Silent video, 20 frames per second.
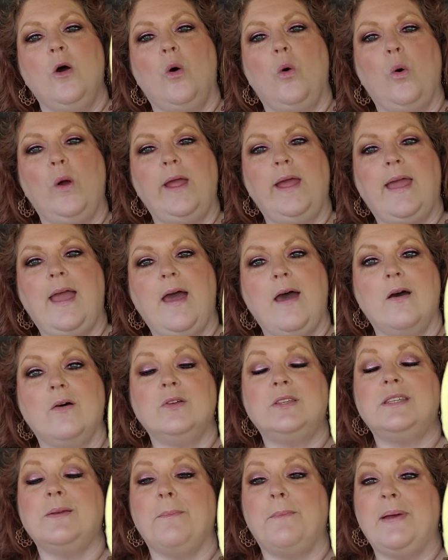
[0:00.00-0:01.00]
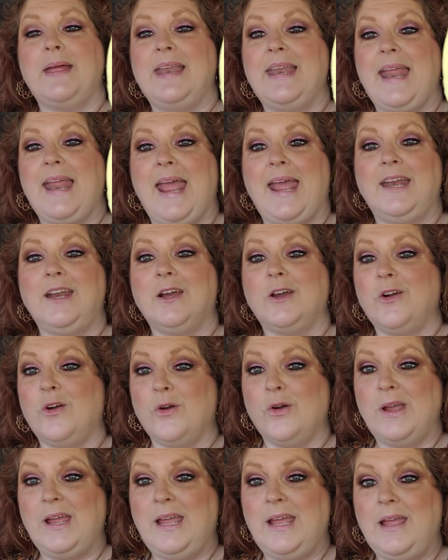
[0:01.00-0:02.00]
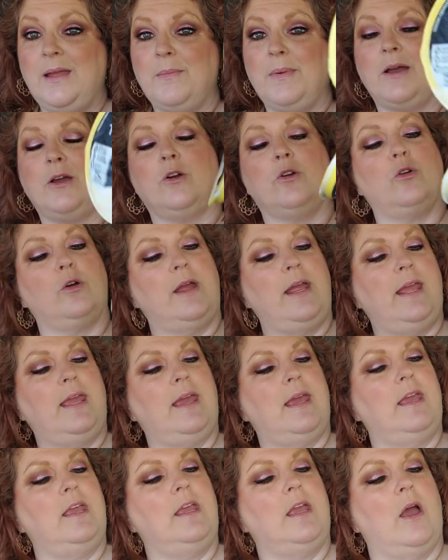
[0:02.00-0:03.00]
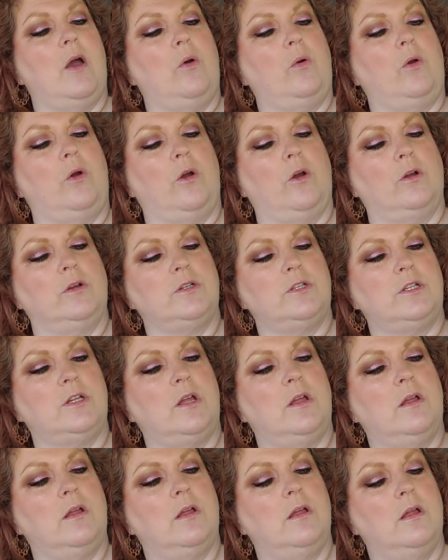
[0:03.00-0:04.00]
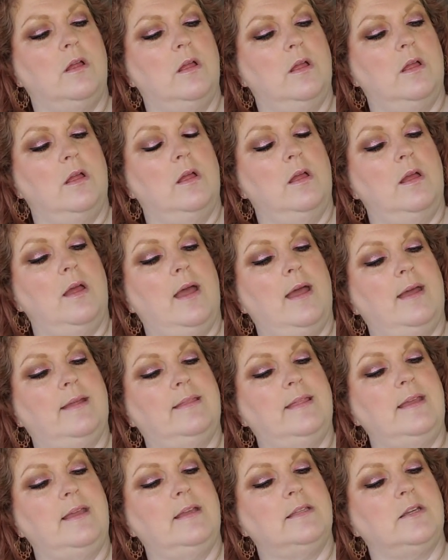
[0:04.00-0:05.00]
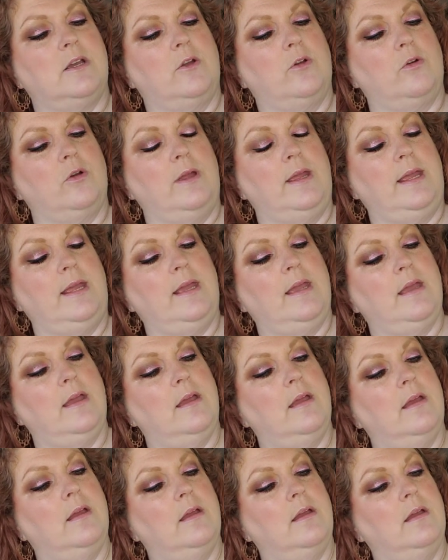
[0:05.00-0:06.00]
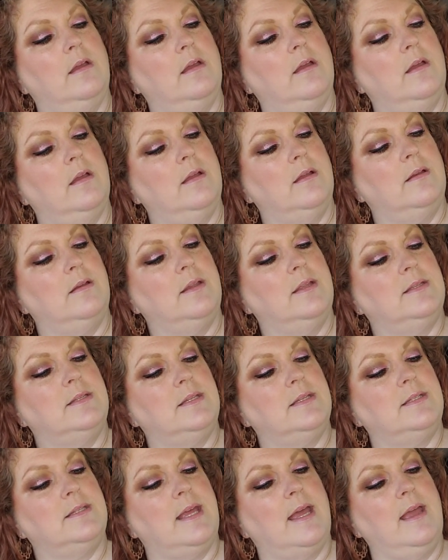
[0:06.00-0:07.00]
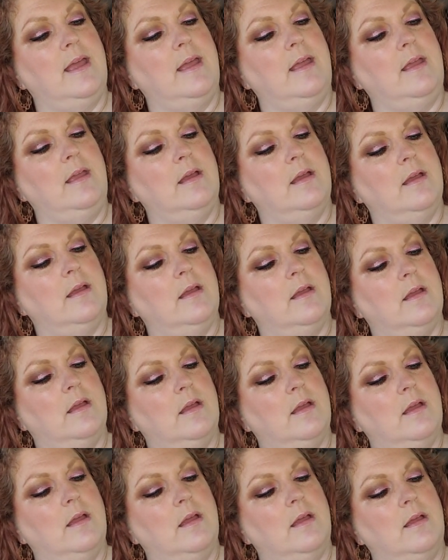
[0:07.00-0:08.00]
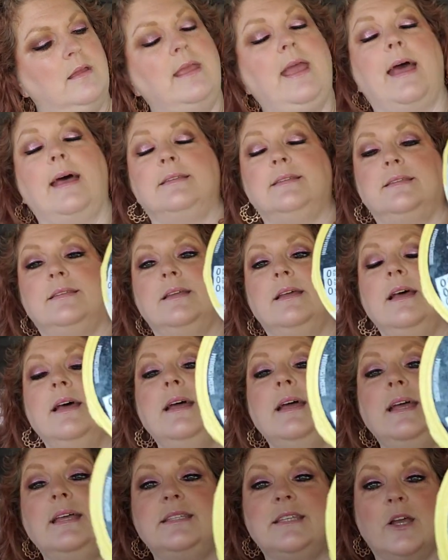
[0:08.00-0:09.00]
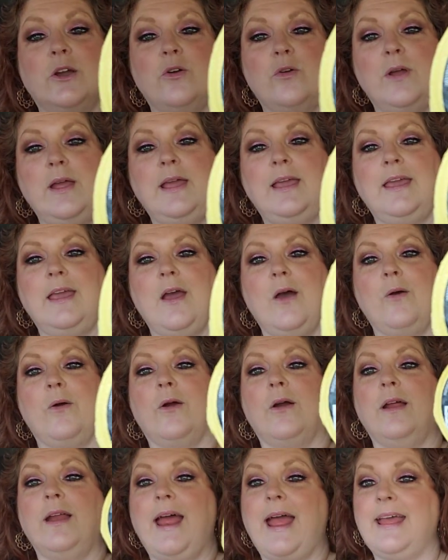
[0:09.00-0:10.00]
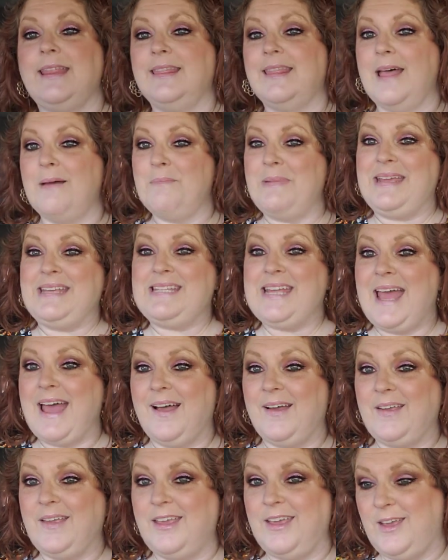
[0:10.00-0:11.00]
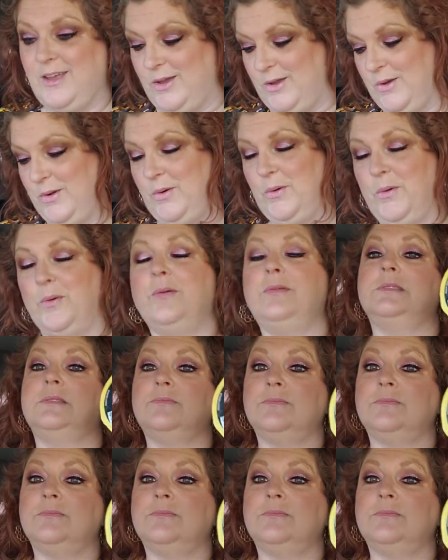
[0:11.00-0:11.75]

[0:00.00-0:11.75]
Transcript: Oikos banana cream Greek yogurt. I think it's a Greek, does it say? Yes, it's a Greek yogurt. And let me tell you,